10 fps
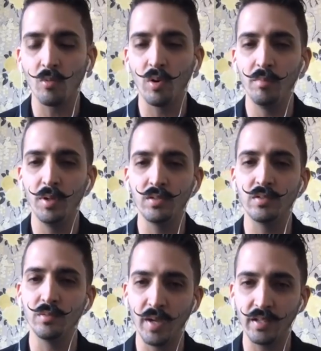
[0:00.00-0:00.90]
with me
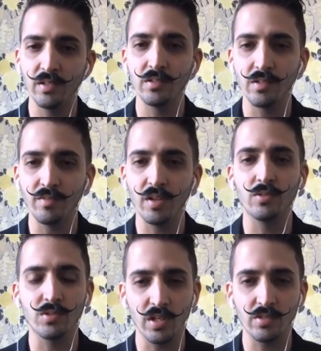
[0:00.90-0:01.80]
to make this event
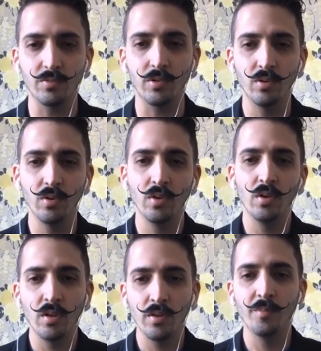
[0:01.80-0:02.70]
successful.
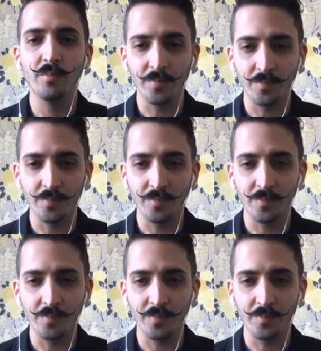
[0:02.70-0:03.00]
Yeah,